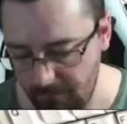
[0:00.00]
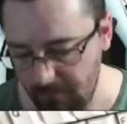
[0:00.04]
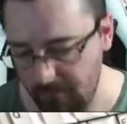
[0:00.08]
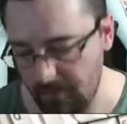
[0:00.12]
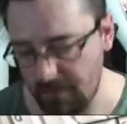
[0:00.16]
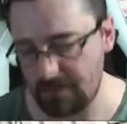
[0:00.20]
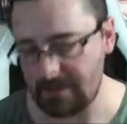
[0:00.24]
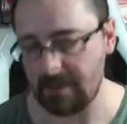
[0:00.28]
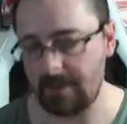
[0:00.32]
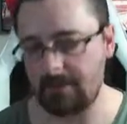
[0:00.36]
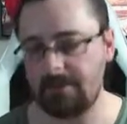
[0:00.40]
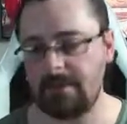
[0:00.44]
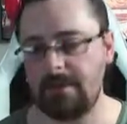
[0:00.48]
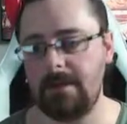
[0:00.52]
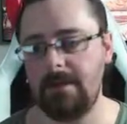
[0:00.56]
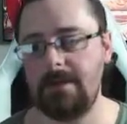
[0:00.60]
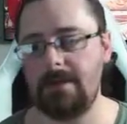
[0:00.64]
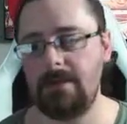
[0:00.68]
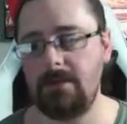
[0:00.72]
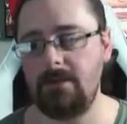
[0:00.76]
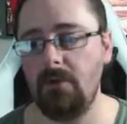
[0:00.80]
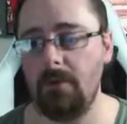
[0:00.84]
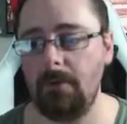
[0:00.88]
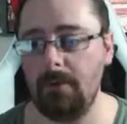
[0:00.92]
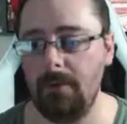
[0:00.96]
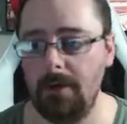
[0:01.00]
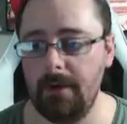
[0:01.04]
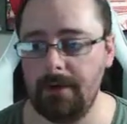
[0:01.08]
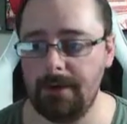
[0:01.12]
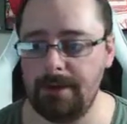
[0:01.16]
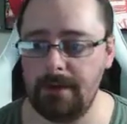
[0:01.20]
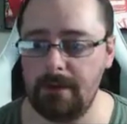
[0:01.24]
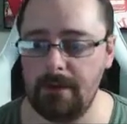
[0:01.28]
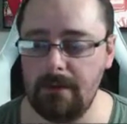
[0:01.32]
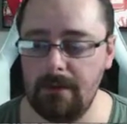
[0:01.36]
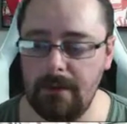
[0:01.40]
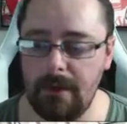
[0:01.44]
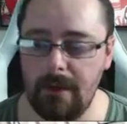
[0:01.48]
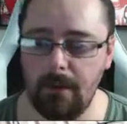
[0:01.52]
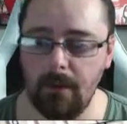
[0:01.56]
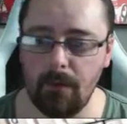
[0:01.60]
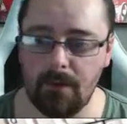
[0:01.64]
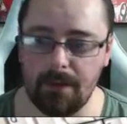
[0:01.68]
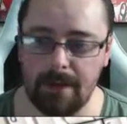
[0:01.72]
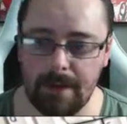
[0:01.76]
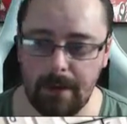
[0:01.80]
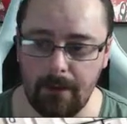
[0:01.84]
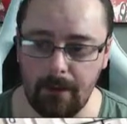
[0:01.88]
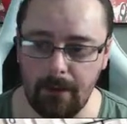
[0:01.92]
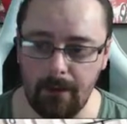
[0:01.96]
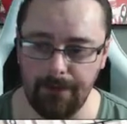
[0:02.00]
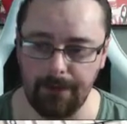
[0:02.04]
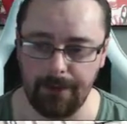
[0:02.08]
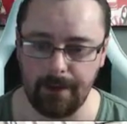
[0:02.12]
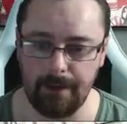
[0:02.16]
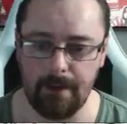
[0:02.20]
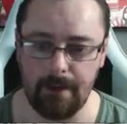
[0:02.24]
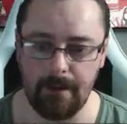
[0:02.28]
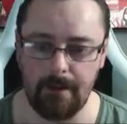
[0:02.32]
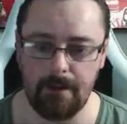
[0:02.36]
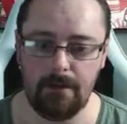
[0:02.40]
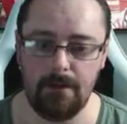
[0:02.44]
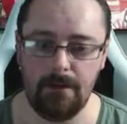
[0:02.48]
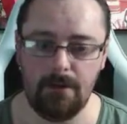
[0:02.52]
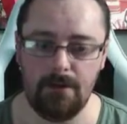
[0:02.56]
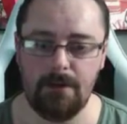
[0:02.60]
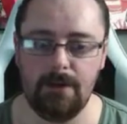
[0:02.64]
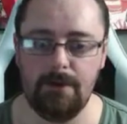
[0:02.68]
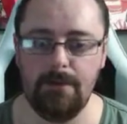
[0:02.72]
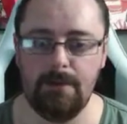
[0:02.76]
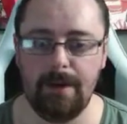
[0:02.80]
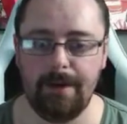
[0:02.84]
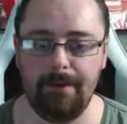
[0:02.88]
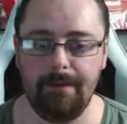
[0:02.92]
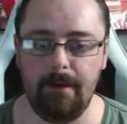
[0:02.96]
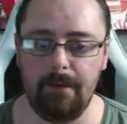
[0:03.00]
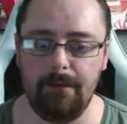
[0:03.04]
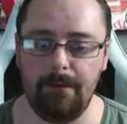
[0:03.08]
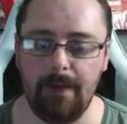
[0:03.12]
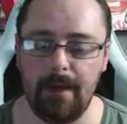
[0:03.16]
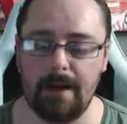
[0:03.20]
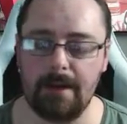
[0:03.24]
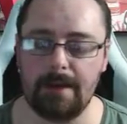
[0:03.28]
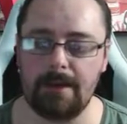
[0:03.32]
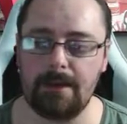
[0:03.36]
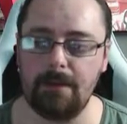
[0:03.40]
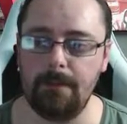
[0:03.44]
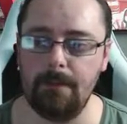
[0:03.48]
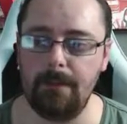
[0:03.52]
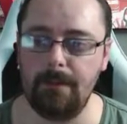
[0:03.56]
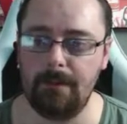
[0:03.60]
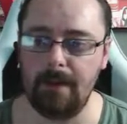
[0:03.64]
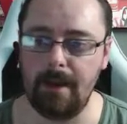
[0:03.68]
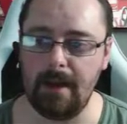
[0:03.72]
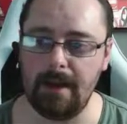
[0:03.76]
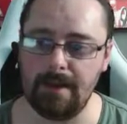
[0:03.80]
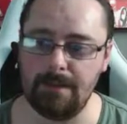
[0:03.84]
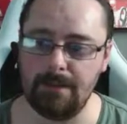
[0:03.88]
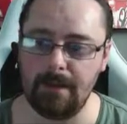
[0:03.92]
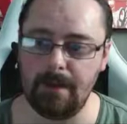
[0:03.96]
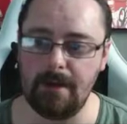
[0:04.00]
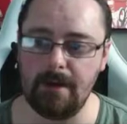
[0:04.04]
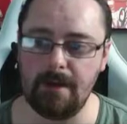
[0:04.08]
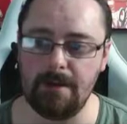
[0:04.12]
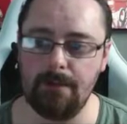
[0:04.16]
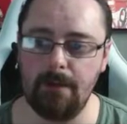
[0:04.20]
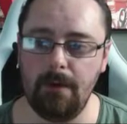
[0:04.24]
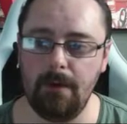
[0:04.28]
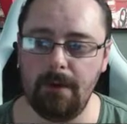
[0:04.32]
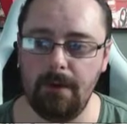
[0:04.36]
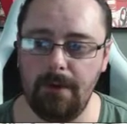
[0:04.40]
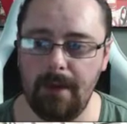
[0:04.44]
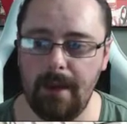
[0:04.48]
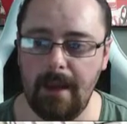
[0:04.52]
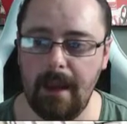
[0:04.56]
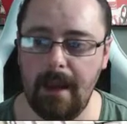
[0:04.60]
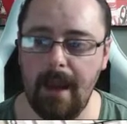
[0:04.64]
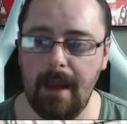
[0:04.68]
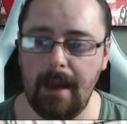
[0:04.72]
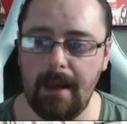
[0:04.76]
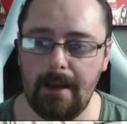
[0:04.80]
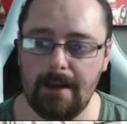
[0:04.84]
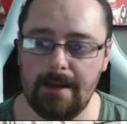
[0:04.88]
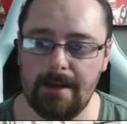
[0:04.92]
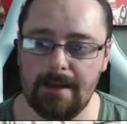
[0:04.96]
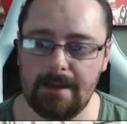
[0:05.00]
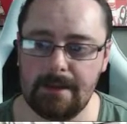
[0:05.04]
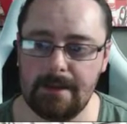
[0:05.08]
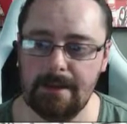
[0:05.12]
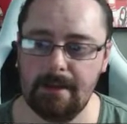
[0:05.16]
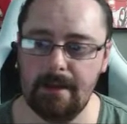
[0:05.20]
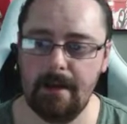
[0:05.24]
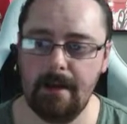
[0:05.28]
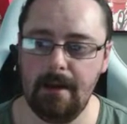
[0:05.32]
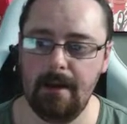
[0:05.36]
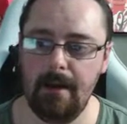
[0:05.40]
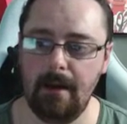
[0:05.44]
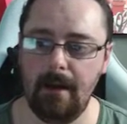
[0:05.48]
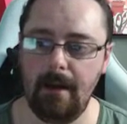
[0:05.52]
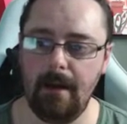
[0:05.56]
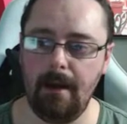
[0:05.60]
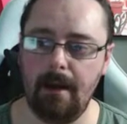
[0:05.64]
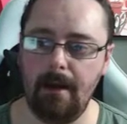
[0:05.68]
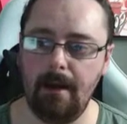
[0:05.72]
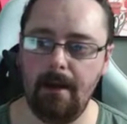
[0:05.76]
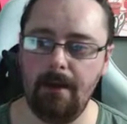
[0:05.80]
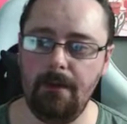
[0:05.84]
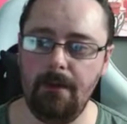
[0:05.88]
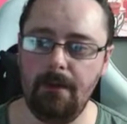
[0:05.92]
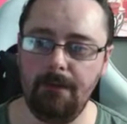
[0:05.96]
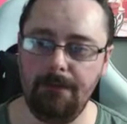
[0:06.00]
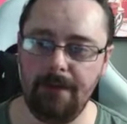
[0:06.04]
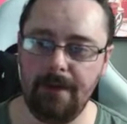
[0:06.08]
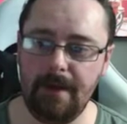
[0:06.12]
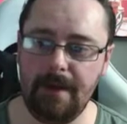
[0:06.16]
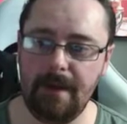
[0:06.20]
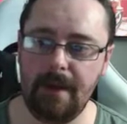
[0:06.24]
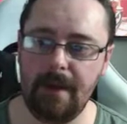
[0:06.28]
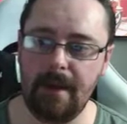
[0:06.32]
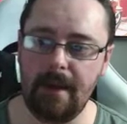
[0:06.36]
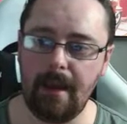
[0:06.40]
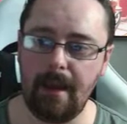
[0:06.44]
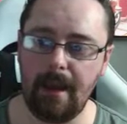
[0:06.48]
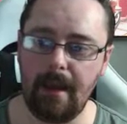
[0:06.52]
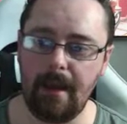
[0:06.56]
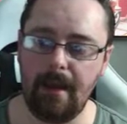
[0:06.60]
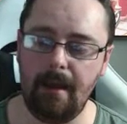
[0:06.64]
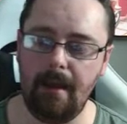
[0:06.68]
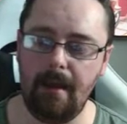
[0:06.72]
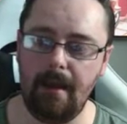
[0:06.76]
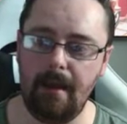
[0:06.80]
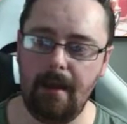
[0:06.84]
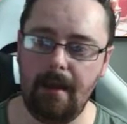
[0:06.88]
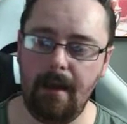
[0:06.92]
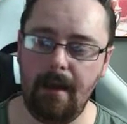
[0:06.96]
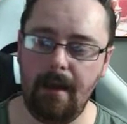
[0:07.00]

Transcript: a few sound tests to upload, so do keep watching out on the YouTube channel over the next couple of days, because both the Alice, the VEA,